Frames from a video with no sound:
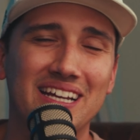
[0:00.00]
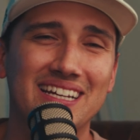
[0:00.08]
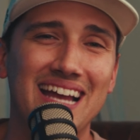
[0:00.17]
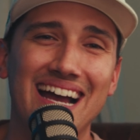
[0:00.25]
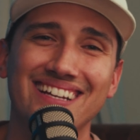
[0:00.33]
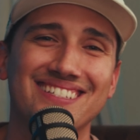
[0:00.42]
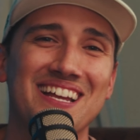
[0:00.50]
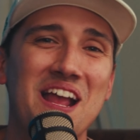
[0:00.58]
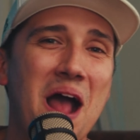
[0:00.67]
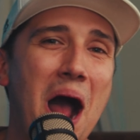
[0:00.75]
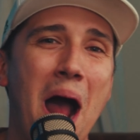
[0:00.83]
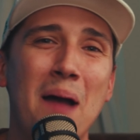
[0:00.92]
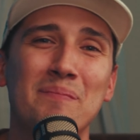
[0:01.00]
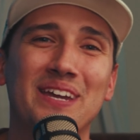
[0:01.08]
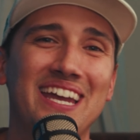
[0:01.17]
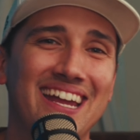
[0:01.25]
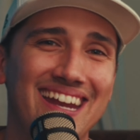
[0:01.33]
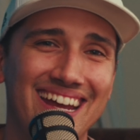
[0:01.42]
Guys, I'm
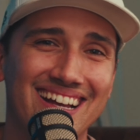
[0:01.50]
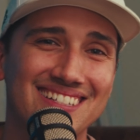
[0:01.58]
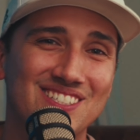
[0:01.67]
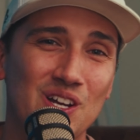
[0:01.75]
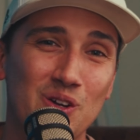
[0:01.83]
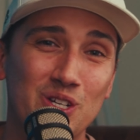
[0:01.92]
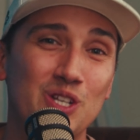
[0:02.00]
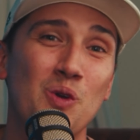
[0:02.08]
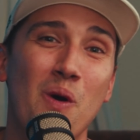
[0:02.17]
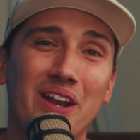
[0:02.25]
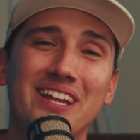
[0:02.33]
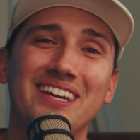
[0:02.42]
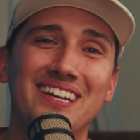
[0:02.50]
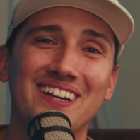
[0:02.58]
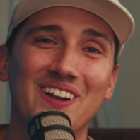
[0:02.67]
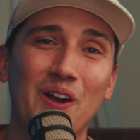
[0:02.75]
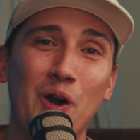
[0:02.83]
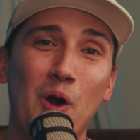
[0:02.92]
kidding. So do you want to
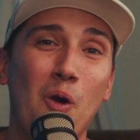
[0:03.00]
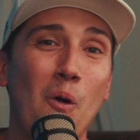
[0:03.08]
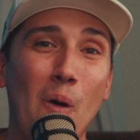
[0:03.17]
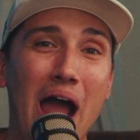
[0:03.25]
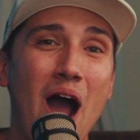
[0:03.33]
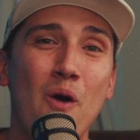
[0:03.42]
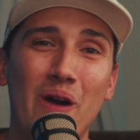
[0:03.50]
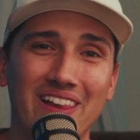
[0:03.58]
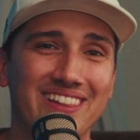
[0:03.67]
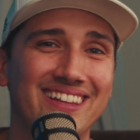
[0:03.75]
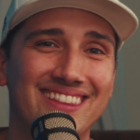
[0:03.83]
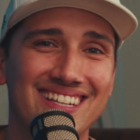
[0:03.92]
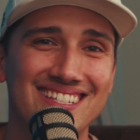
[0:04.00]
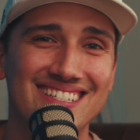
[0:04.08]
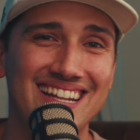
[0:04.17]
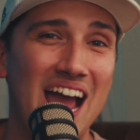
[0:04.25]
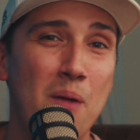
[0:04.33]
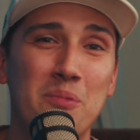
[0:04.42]
hear how I lit this
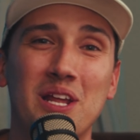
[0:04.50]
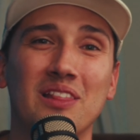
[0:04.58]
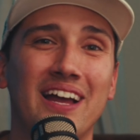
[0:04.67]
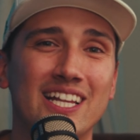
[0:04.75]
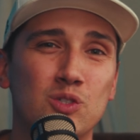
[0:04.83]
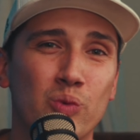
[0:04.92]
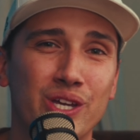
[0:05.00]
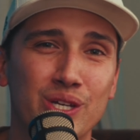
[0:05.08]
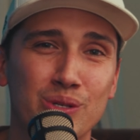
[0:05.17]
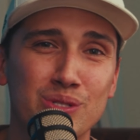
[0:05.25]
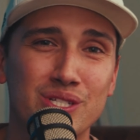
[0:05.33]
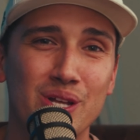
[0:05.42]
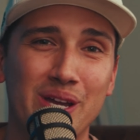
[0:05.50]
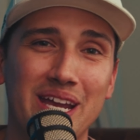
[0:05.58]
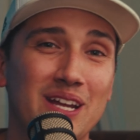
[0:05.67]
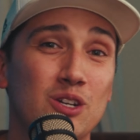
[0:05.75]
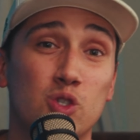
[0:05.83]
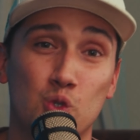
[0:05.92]
and how many lights we used? Okay,
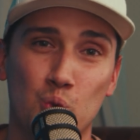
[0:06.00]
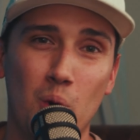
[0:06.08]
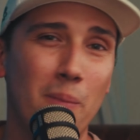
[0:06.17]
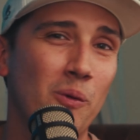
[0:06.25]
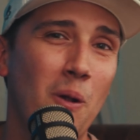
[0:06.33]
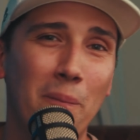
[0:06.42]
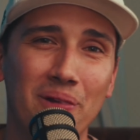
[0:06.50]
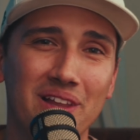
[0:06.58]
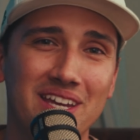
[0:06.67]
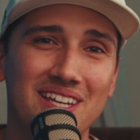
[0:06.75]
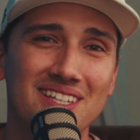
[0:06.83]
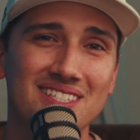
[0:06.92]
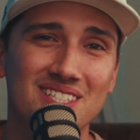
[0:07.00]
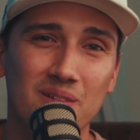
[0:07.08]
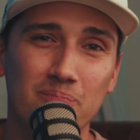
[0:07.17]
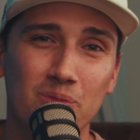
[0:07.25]
drum roll please.